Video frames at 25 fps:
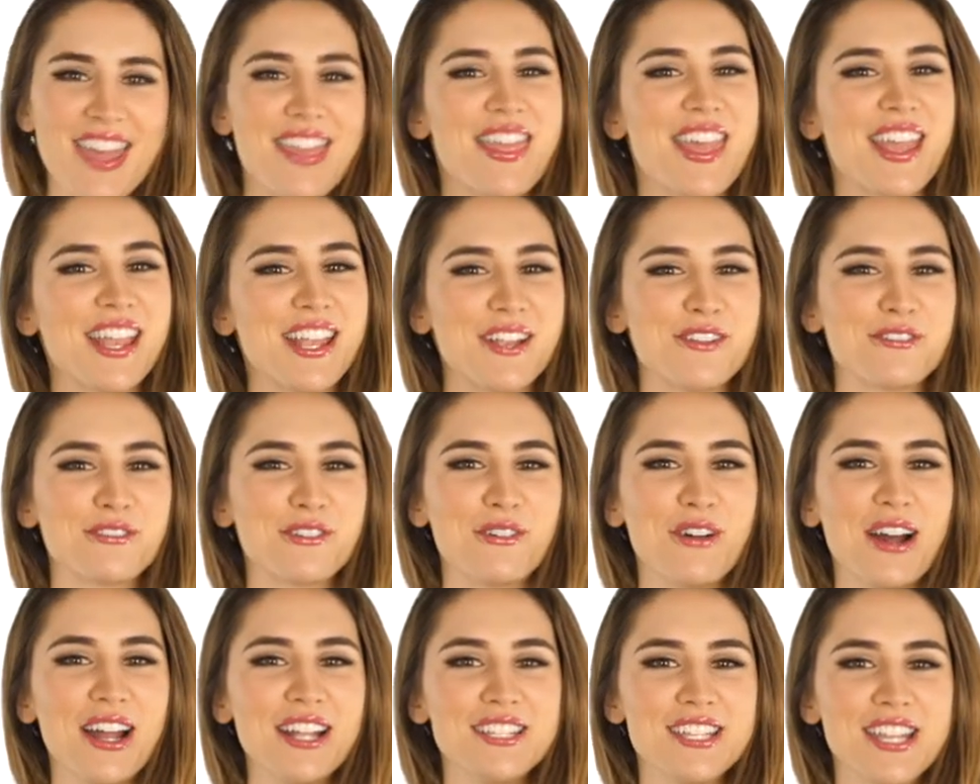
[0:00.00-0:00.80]
Thank you for
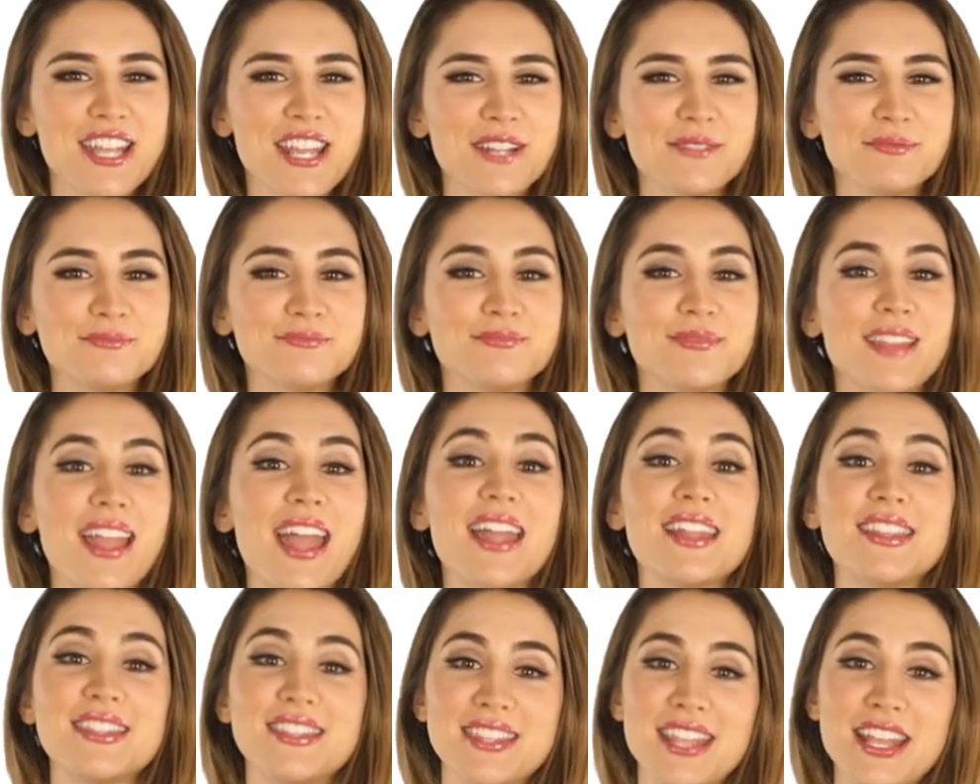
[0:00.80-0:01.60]
watching
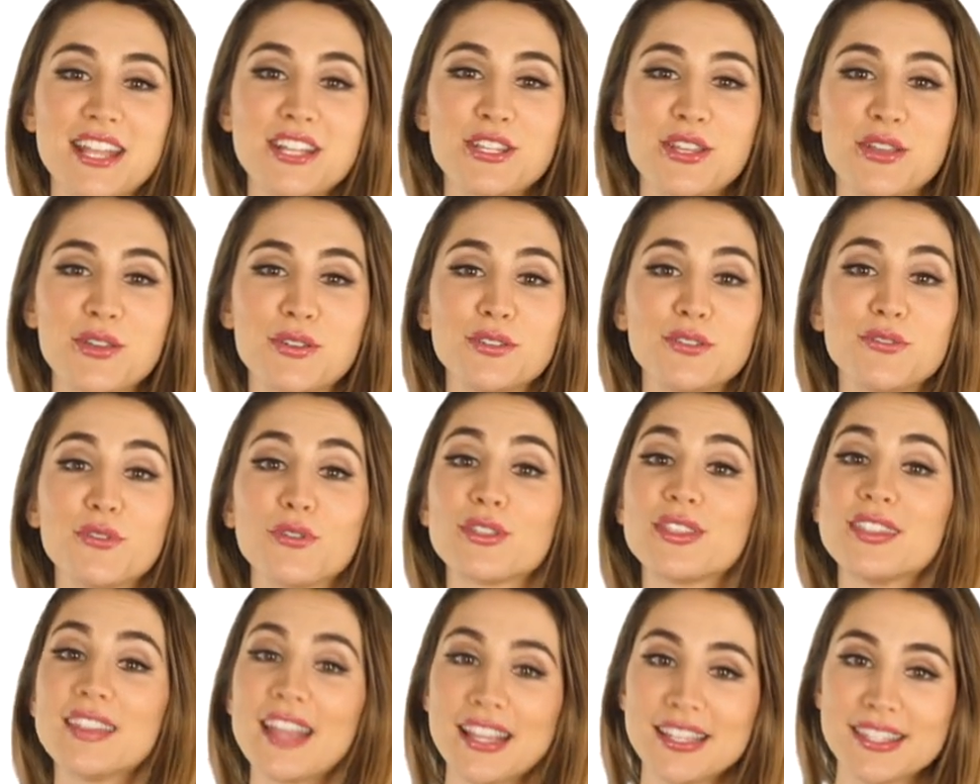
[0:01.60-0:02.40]
and stay tuned for
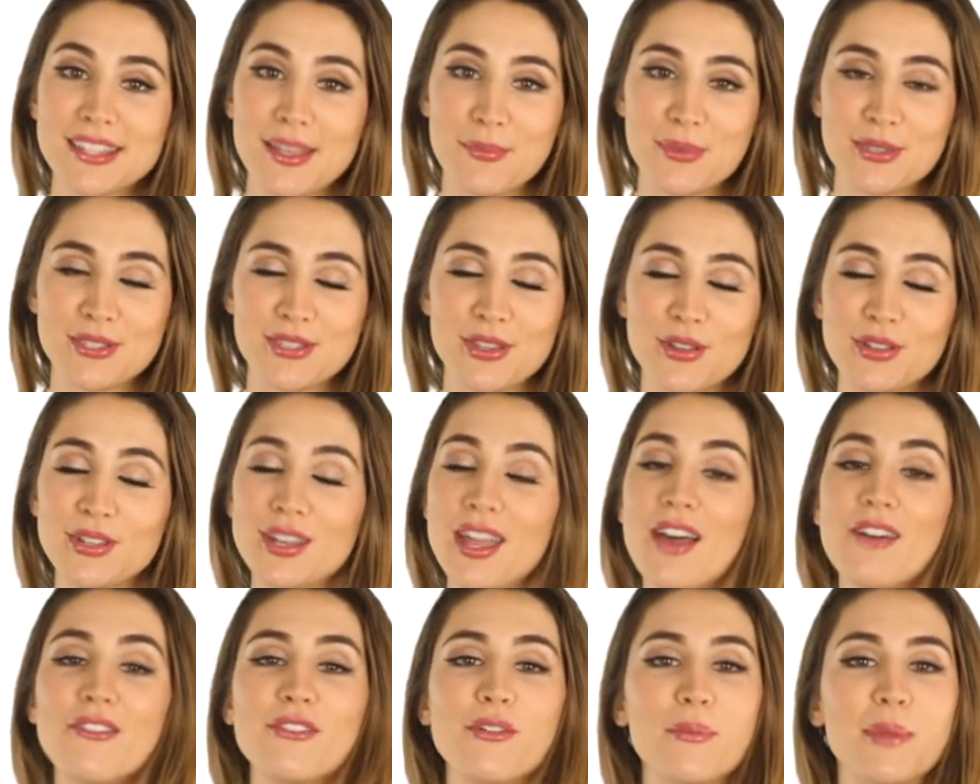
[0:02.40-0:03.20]
the next episode
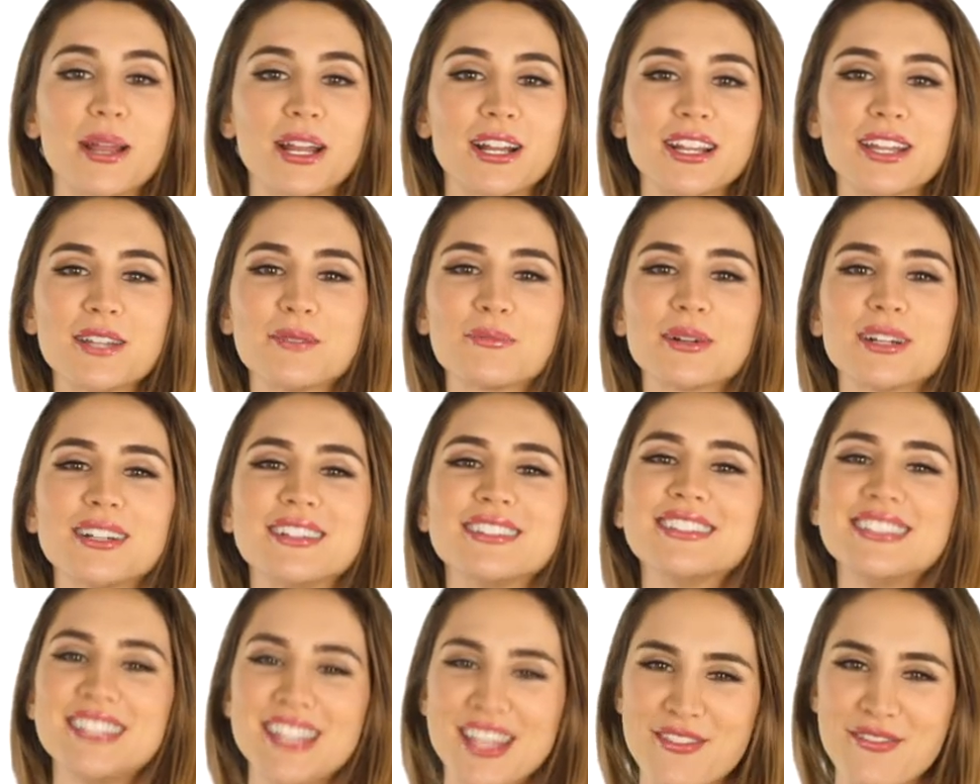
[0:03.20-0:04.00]
of American Pearl
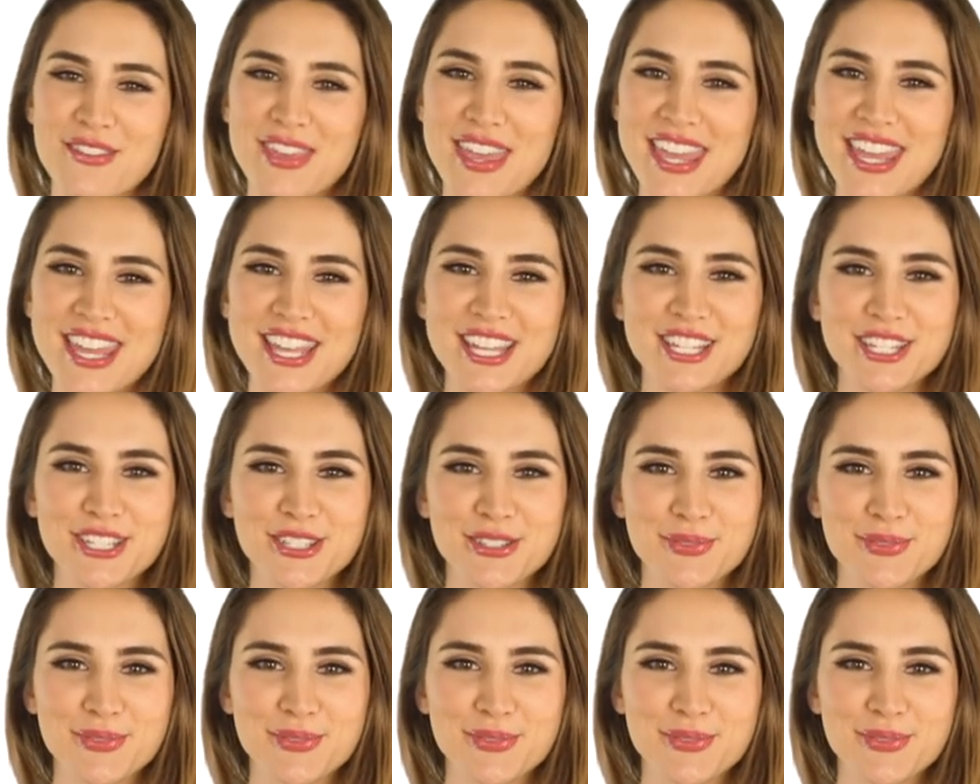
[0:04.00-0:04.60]
TV.